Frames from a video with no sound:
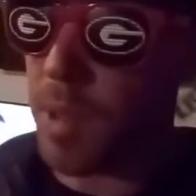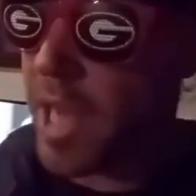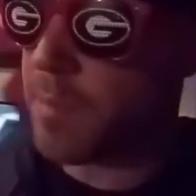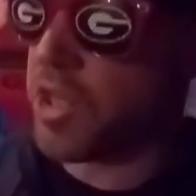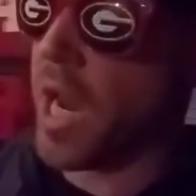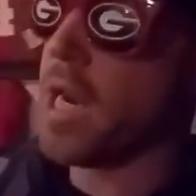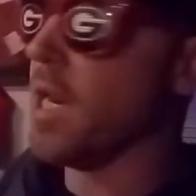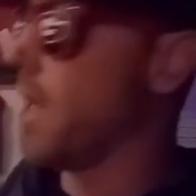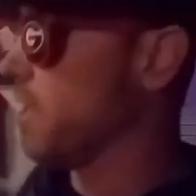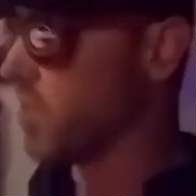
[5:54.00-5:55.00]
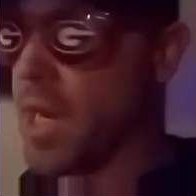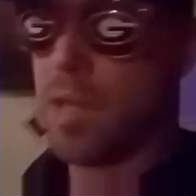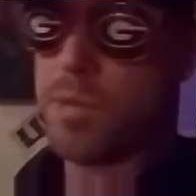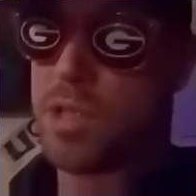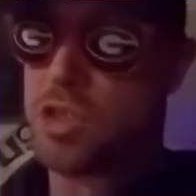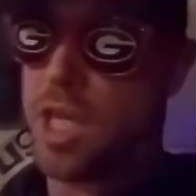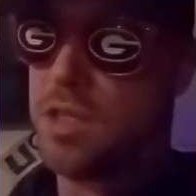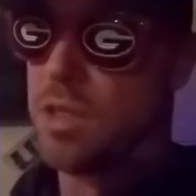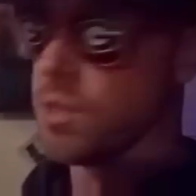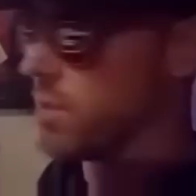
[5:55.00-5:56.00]
blame Chaney now. Chaney was a
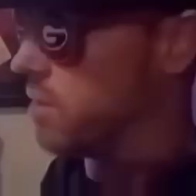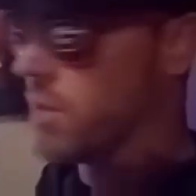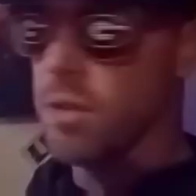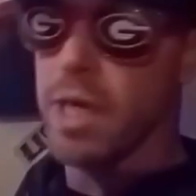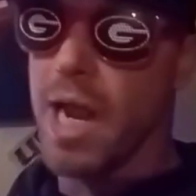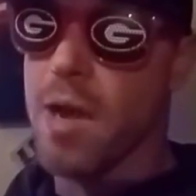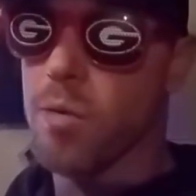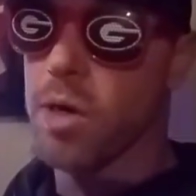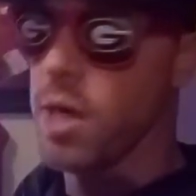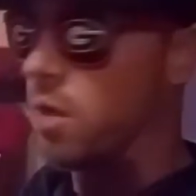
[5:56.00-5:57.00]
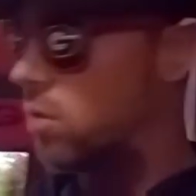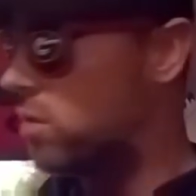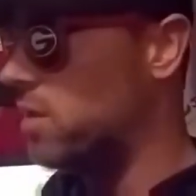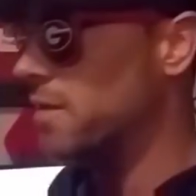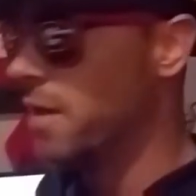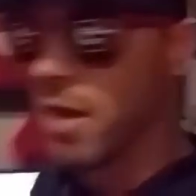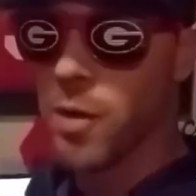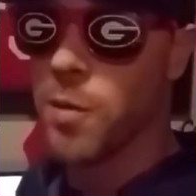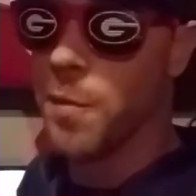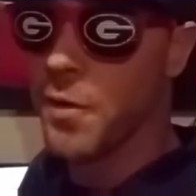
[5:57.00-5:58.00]
genius until an hour ago. You
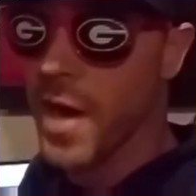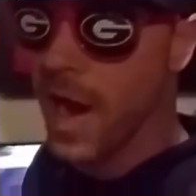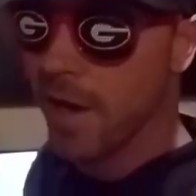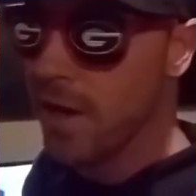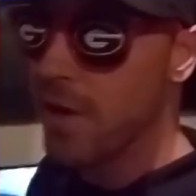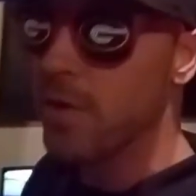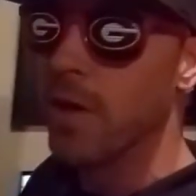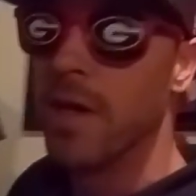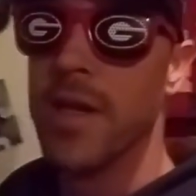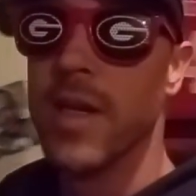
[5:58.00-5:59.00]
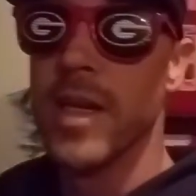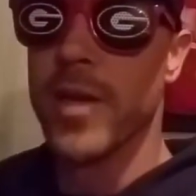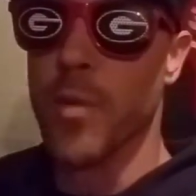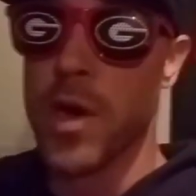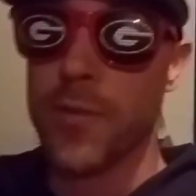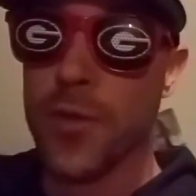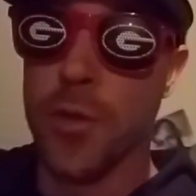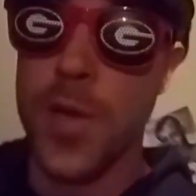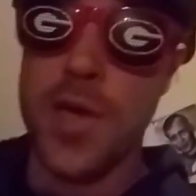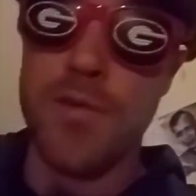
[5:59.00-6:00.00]
know when we were nine and zero oh and running for
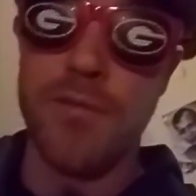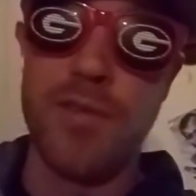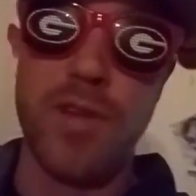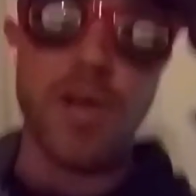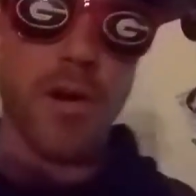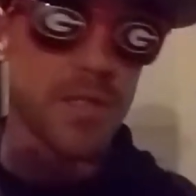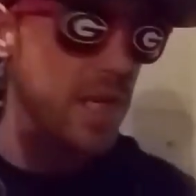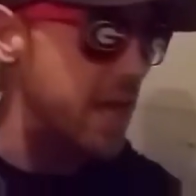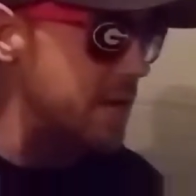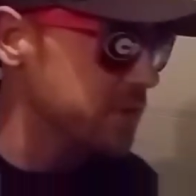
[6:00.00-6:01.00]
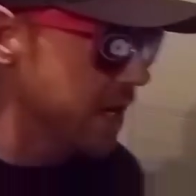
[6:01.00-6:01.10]
350 yards a game.